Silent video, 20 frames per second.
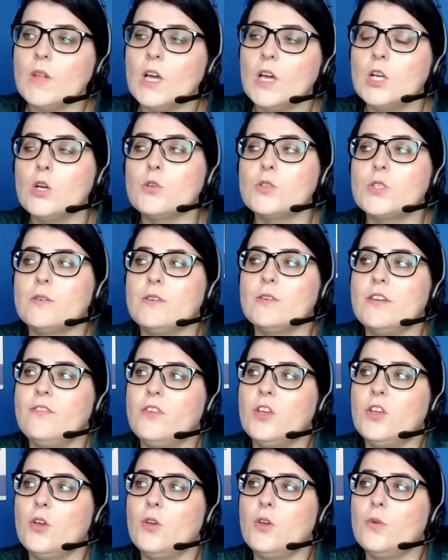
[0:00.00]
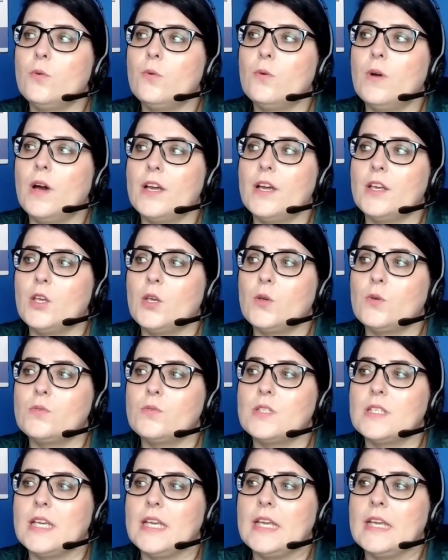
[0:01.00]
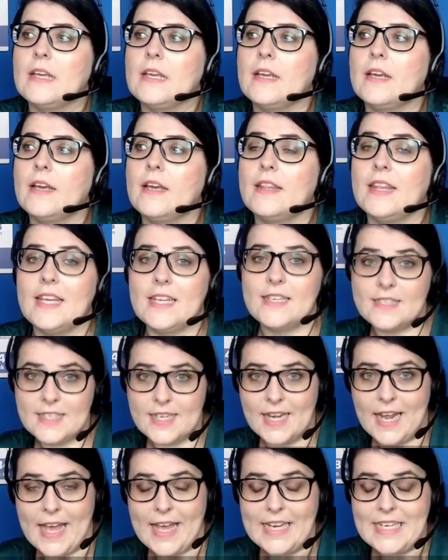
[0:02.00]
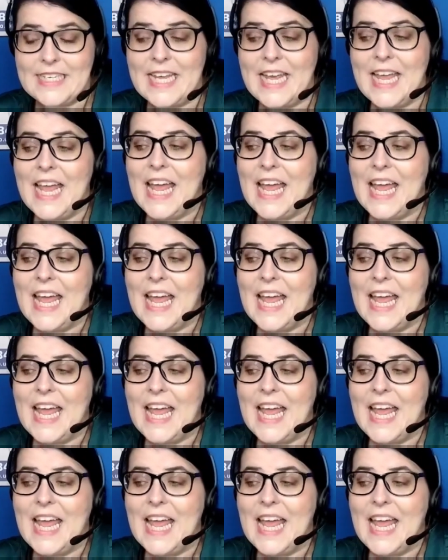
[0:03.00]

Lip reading: And also, if you are using the internet,